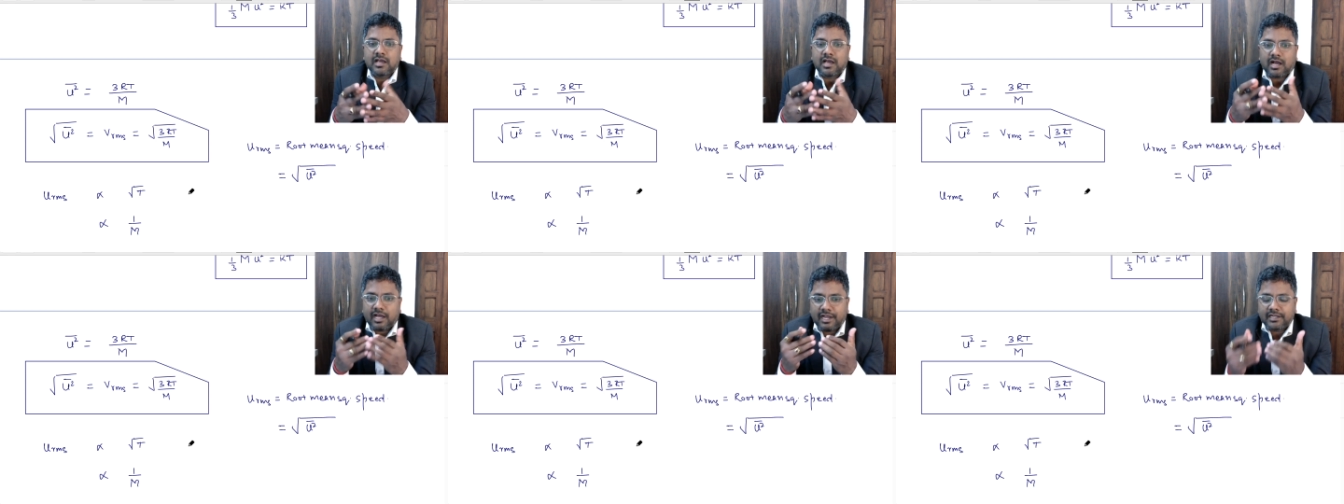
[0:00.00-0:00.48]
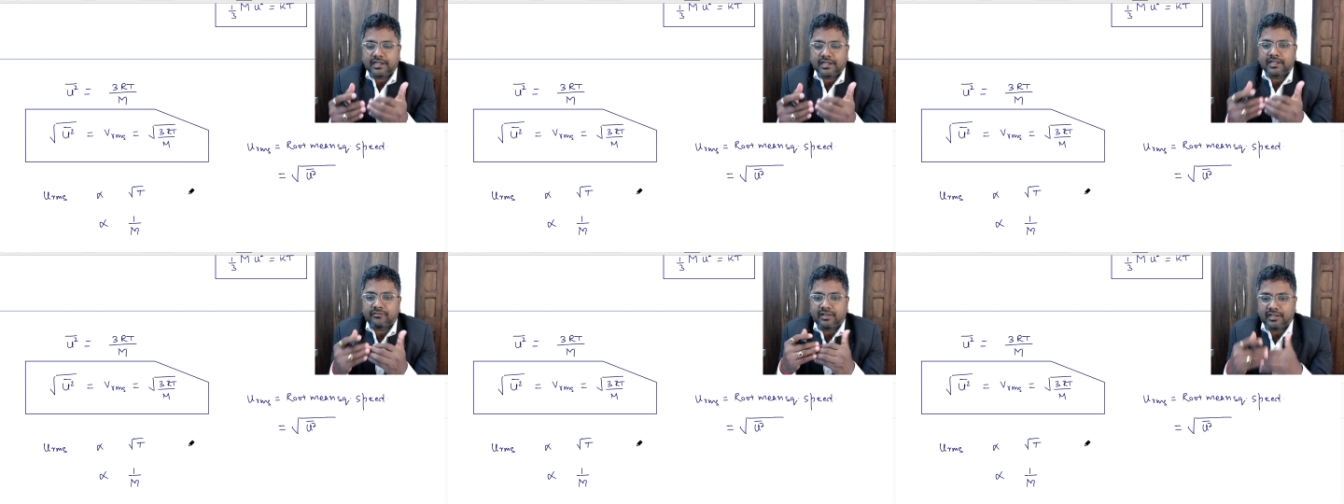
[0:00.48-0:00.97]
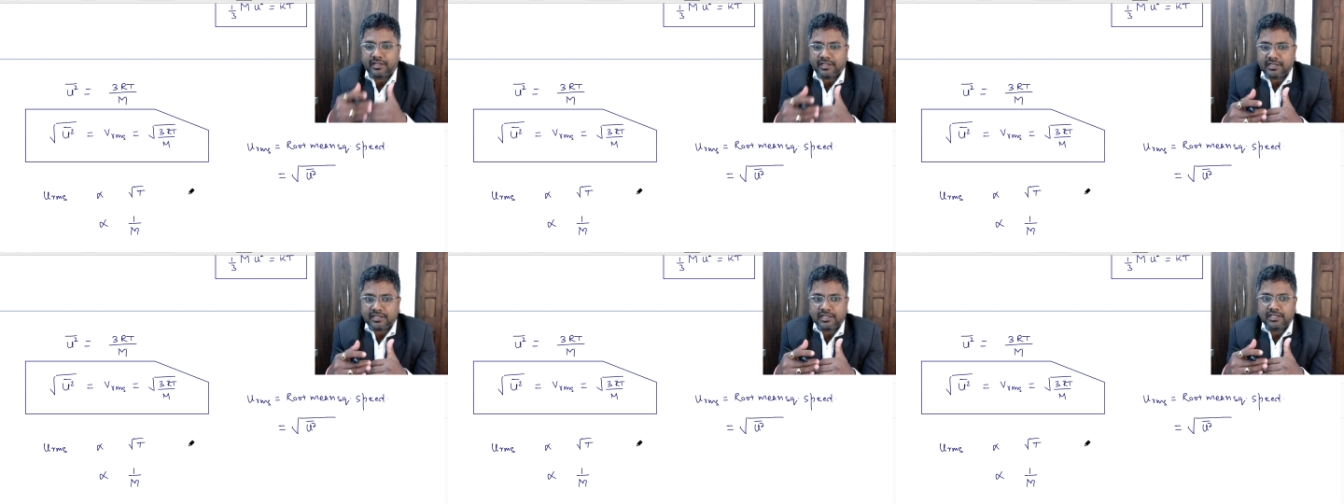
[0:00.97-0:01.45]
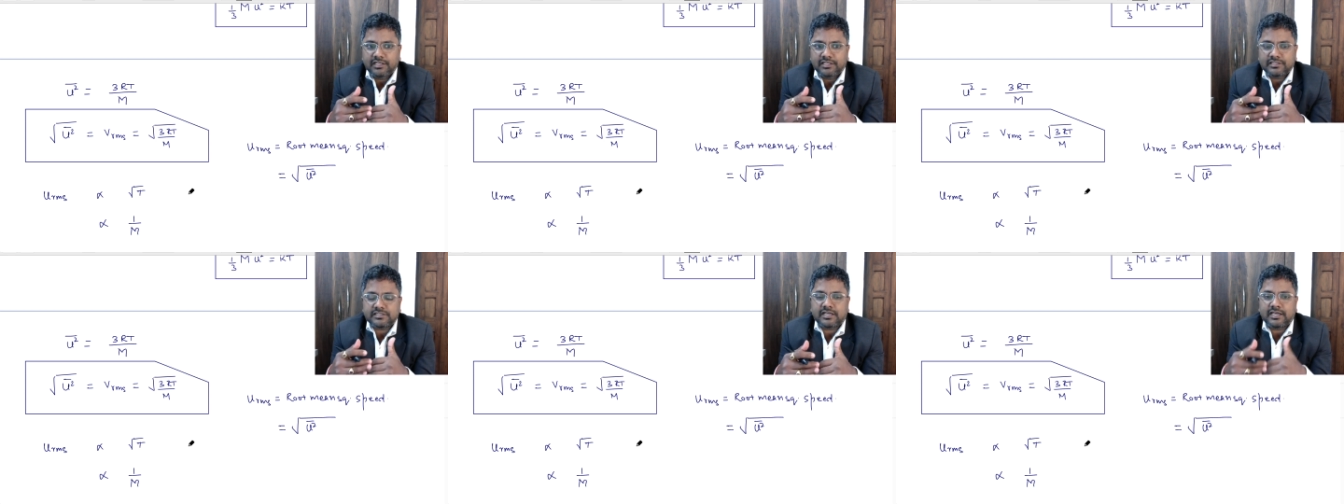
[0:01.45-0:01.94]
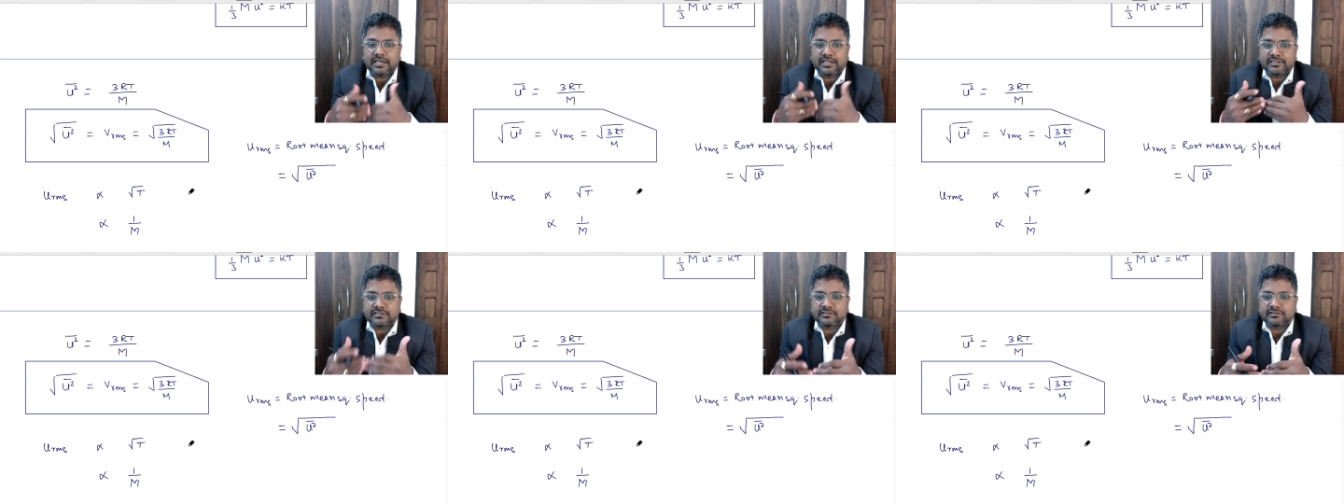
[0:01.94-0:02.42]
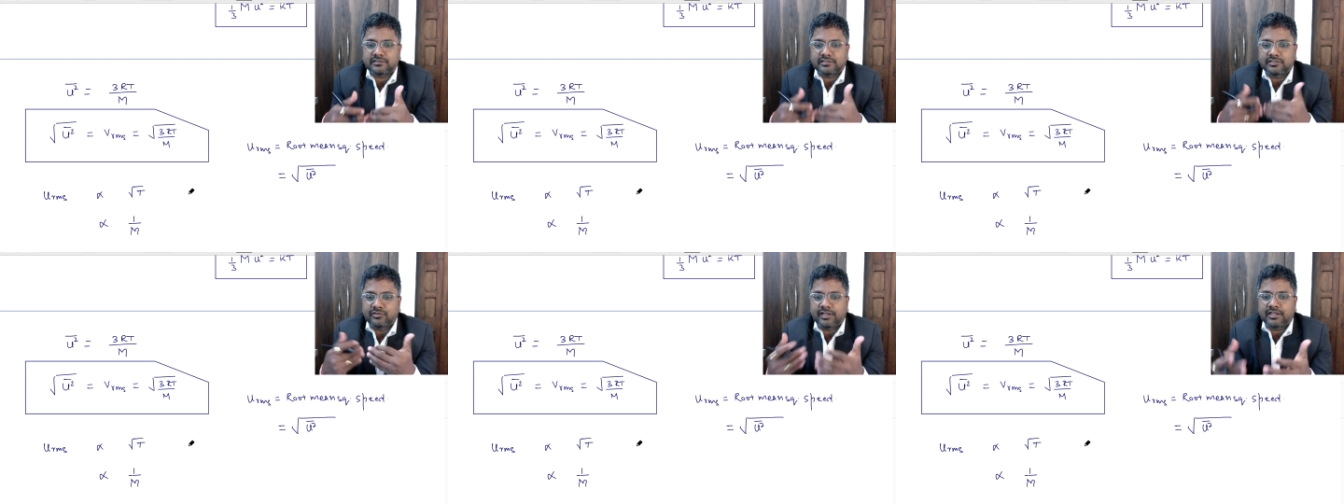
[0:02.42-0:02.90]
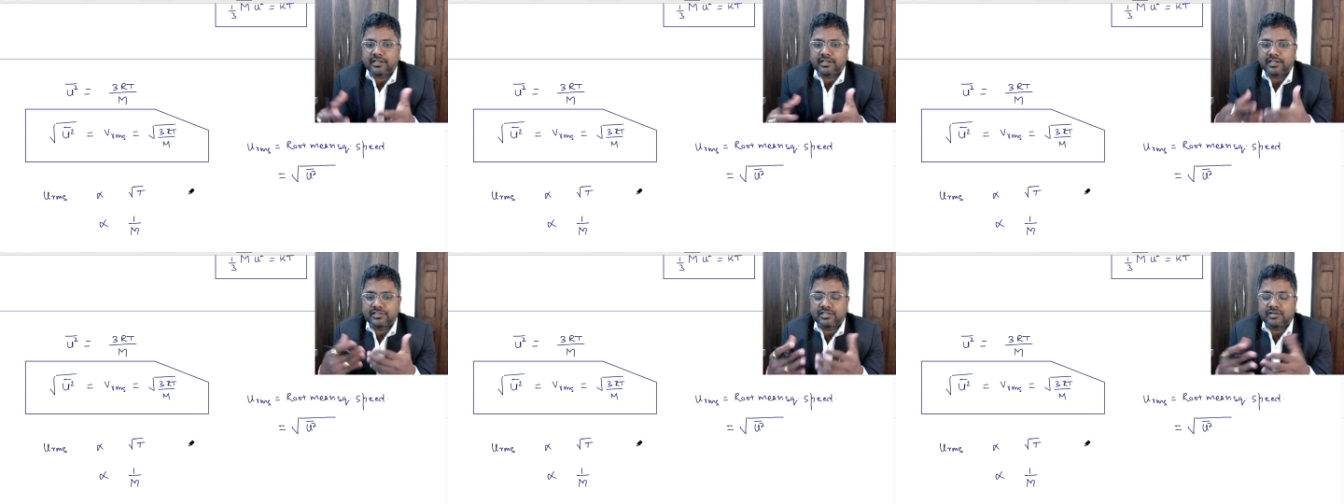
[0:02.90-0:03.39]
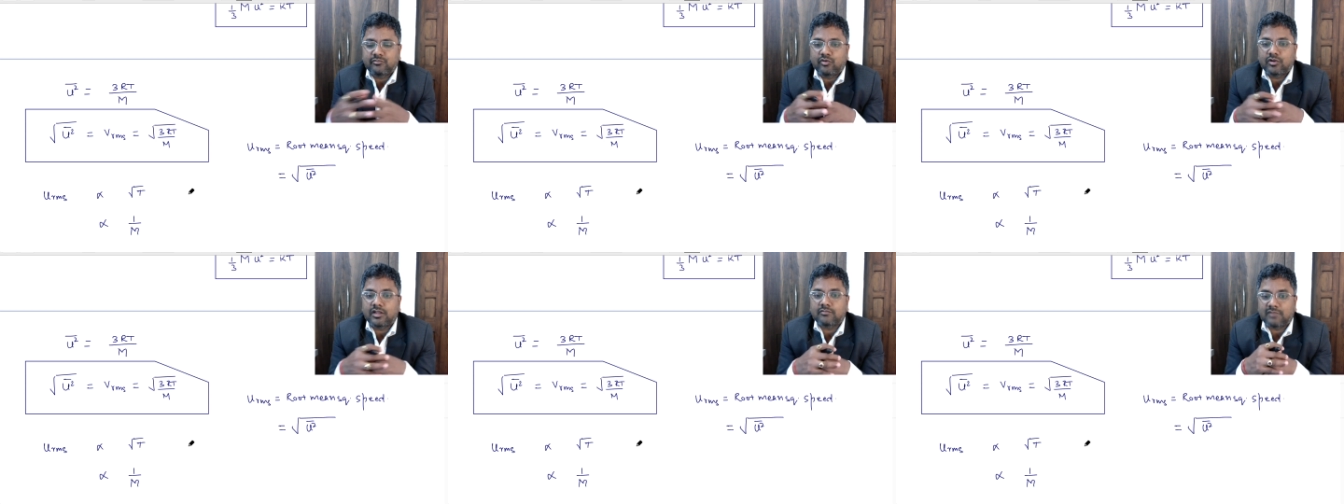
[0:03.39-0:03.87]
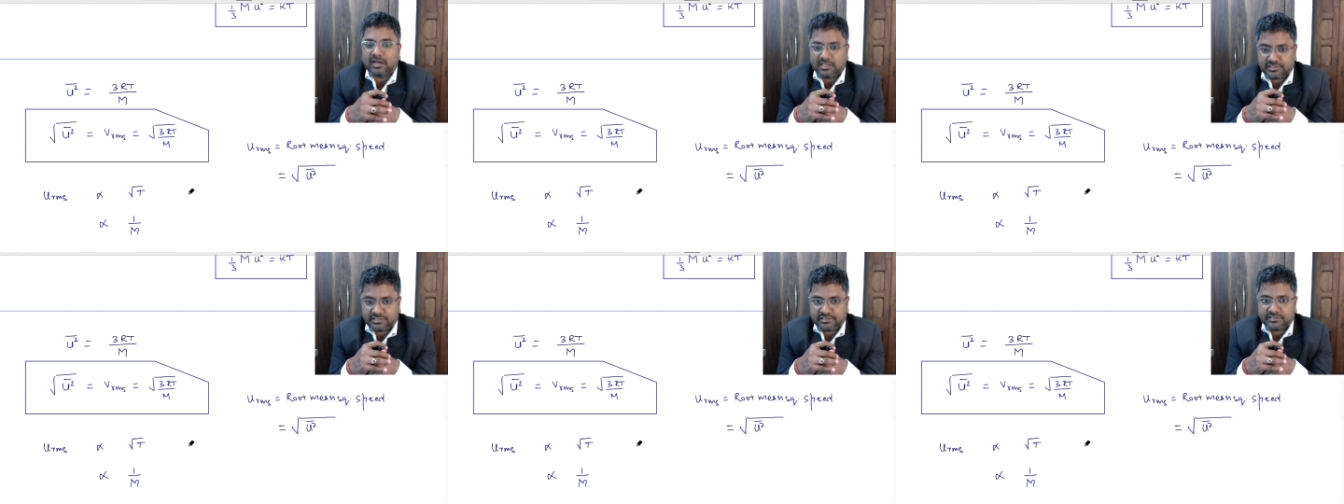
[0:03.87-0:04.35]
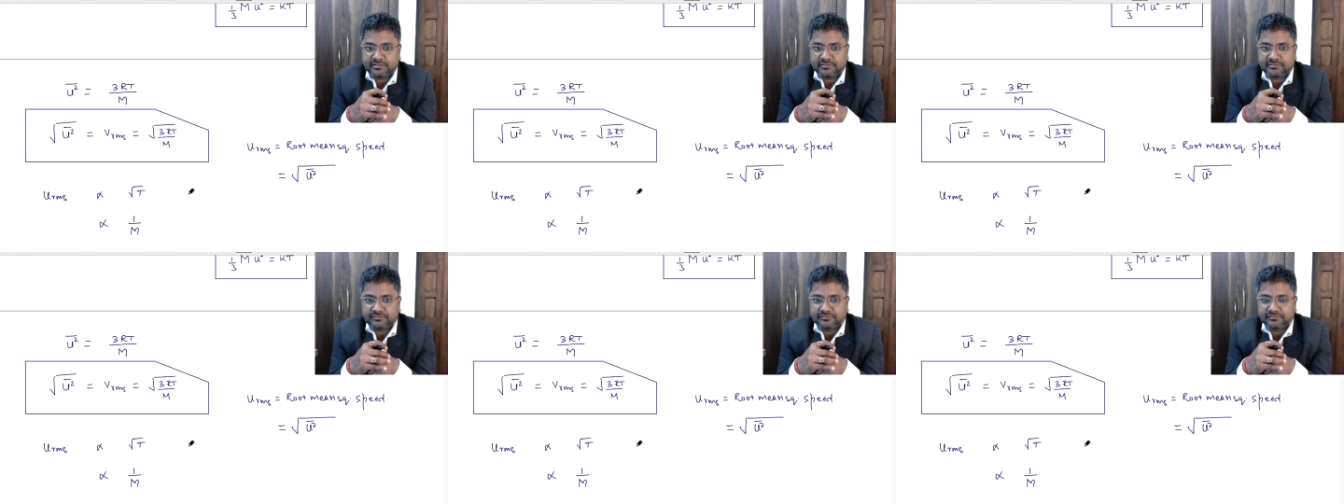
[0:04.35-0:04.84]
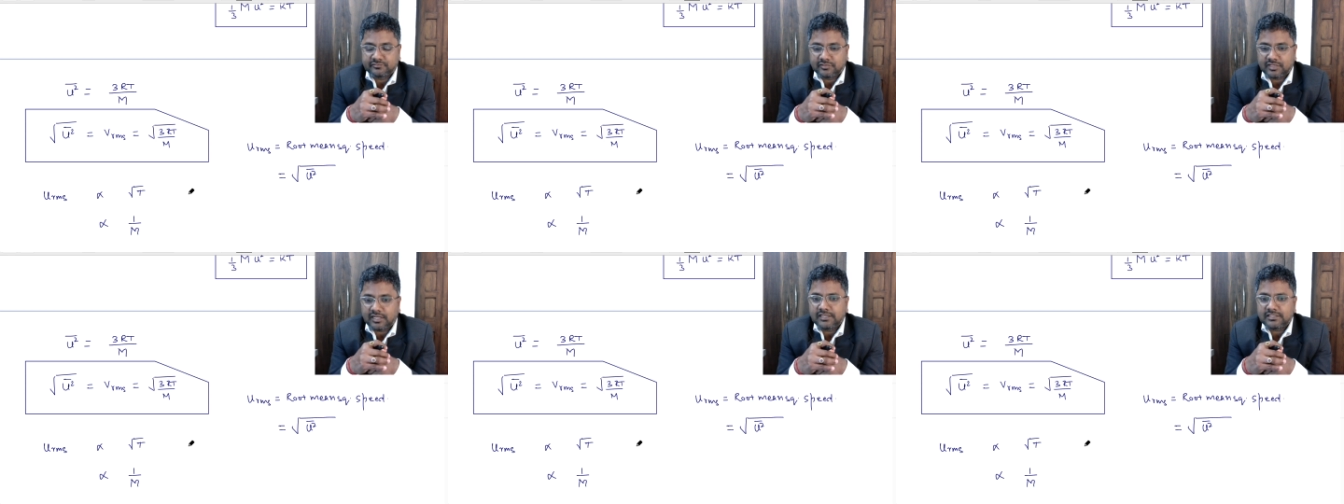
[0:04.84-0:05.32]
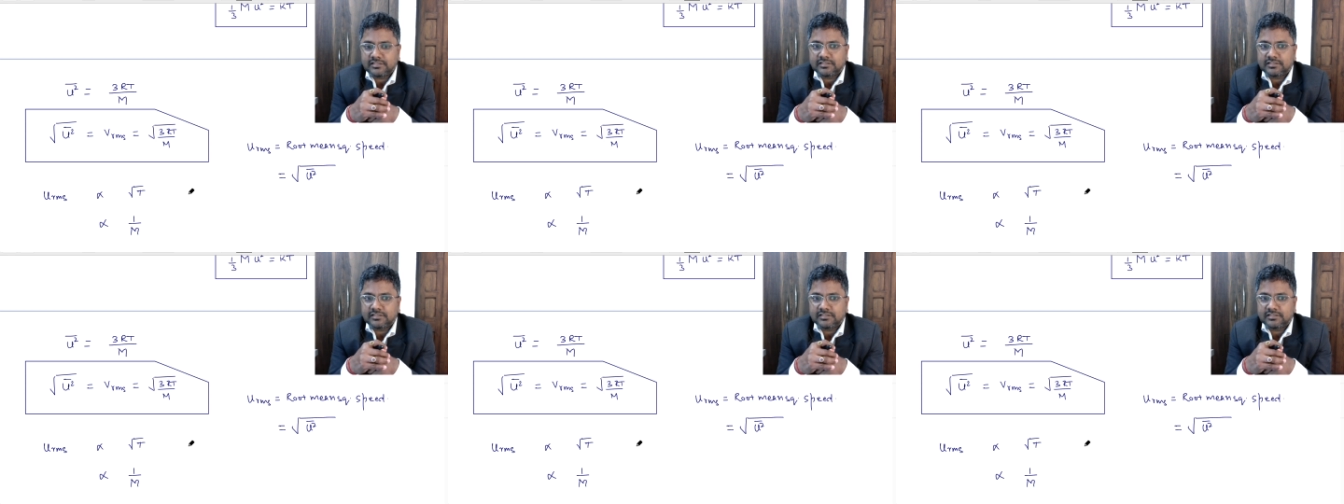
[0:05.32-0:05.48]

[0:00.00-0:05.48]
and it will decrease as you increase the molar mass, right?